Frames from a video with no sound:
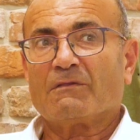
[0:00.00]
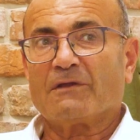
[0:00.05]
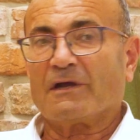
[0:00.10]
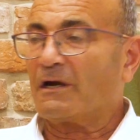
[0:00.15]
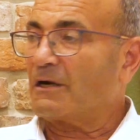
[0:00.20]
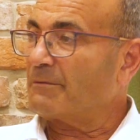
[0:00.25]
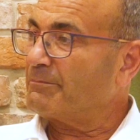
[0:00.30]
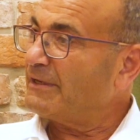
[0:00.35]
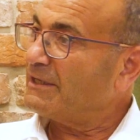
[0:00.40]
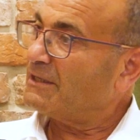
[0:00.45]
they
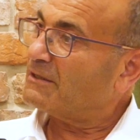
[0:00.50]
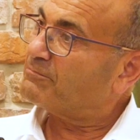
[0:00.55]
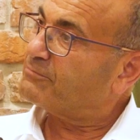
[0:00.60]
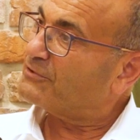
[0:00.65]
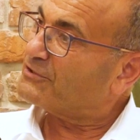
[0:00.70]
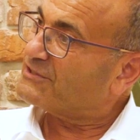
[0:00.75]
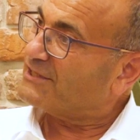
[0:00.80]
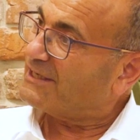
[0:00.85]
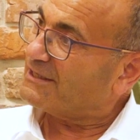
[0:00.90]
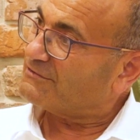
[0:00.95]
are being
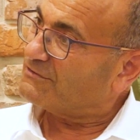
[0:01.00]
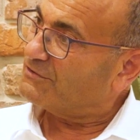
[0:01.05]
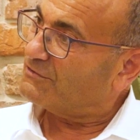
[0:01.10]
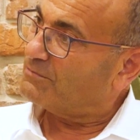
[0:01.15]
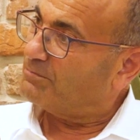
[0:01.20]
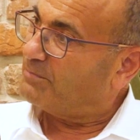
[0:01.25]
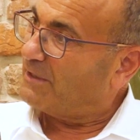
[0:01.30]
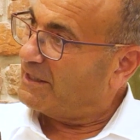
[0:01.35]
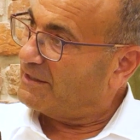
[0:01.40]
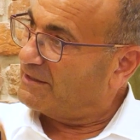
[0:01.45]

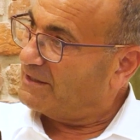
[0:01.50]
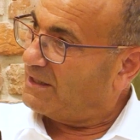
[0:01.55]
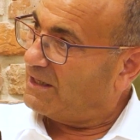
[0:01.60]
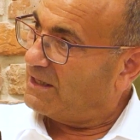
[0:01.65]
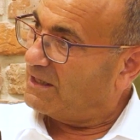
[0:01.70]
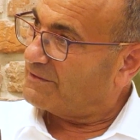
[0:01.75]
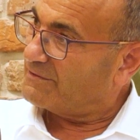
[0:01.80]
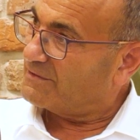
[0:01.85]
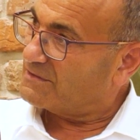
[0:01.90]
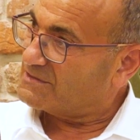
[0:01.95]
protected by the
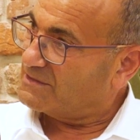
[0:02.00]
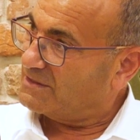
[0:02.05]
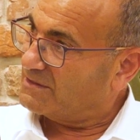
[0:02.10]
others